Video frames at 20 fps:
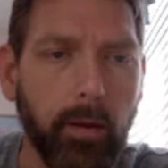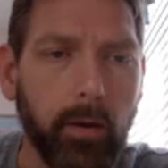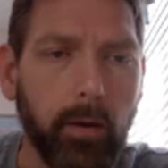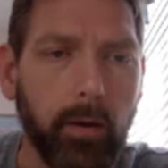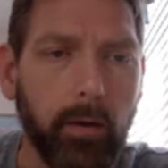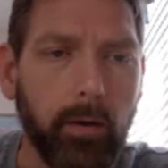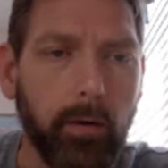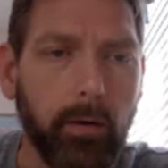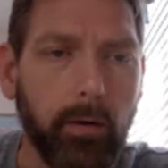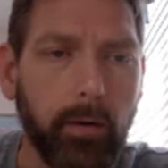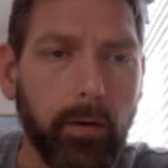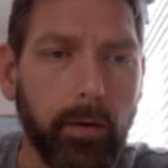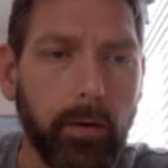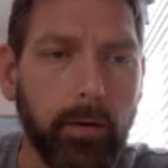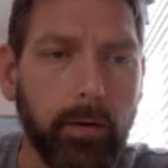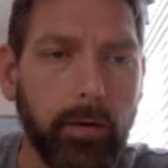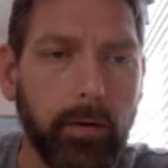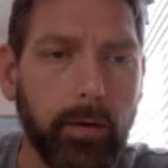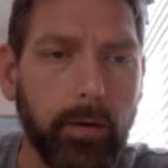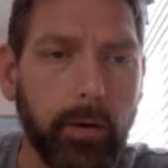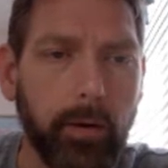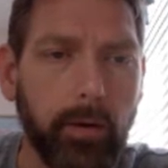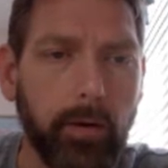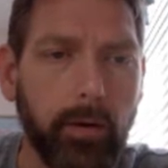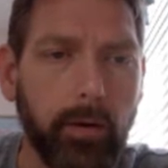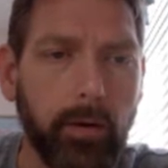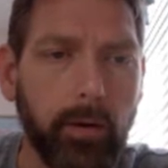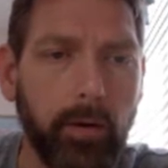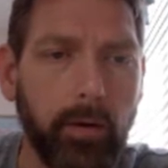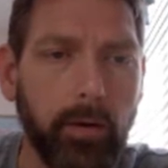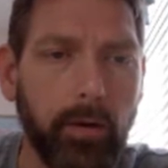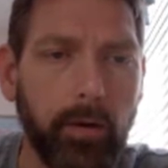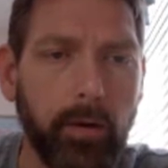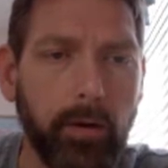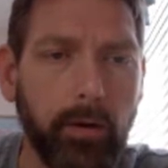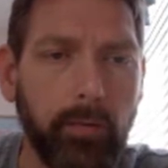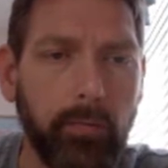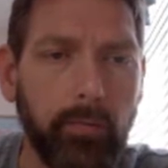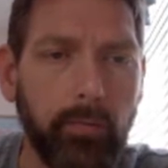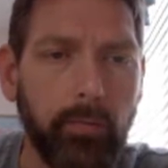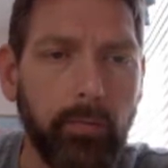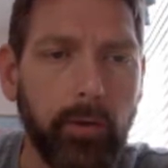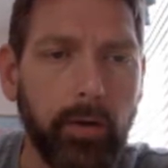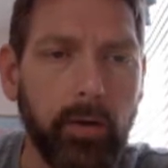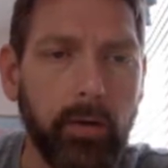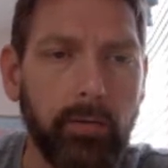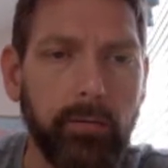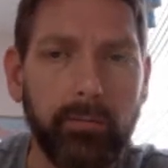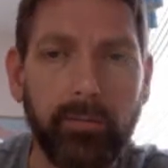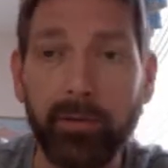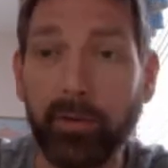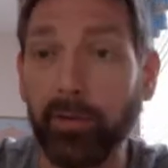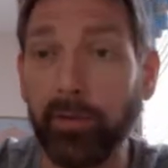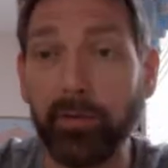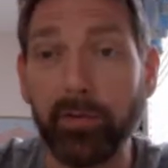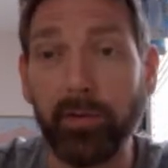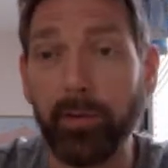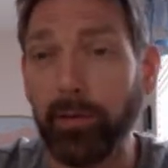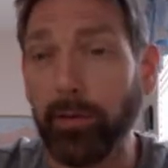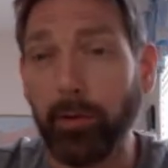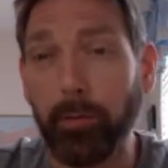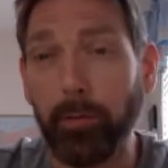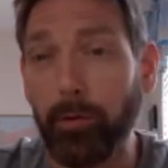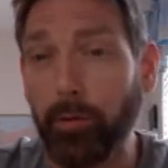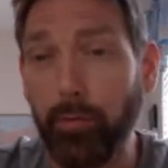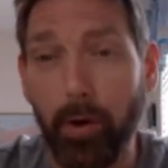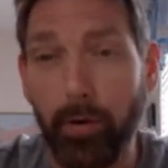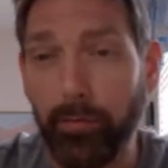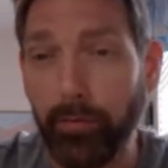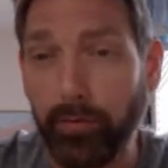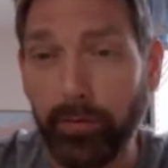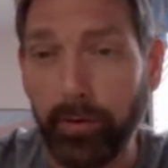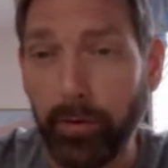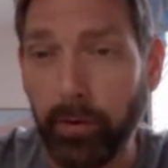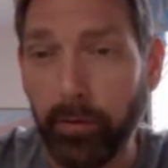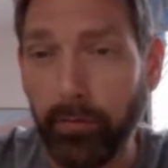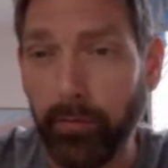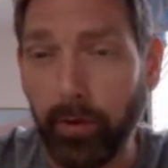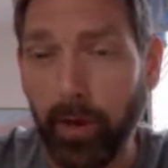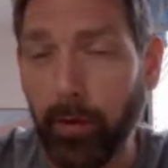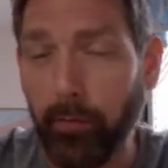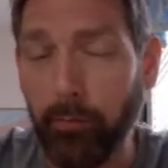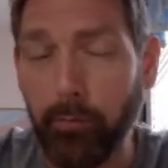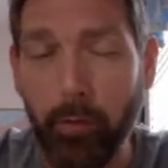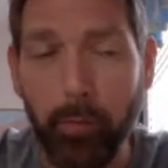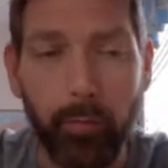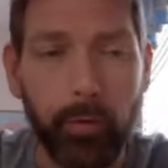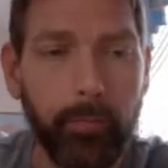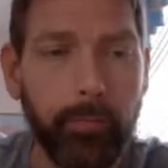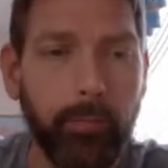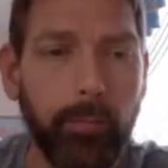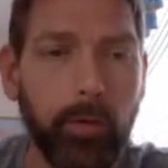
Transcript: all right, and you can just look this up on your reference sheet if you can't remember it.